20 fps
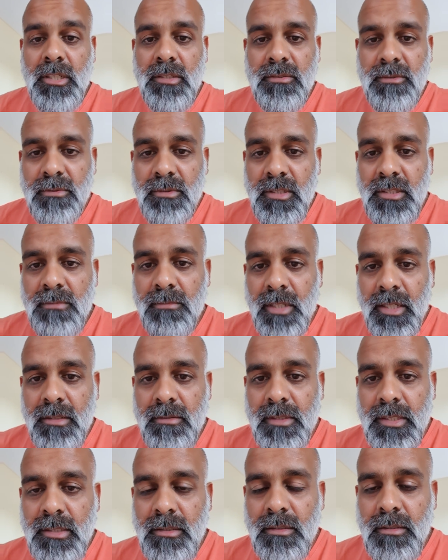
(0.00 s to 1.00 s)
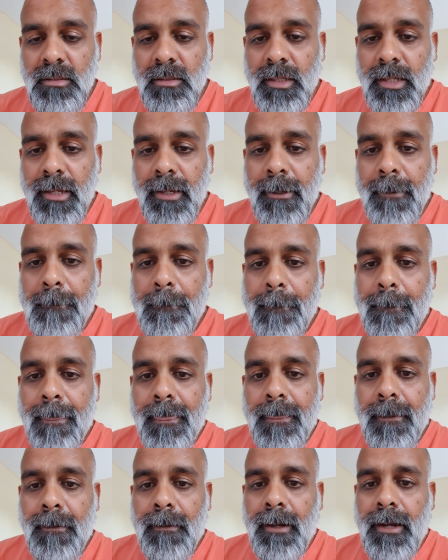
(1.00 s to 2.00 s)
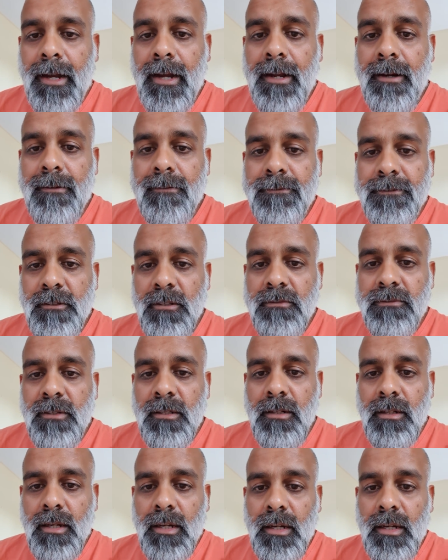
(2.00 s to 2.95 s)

through this matrix and fulfill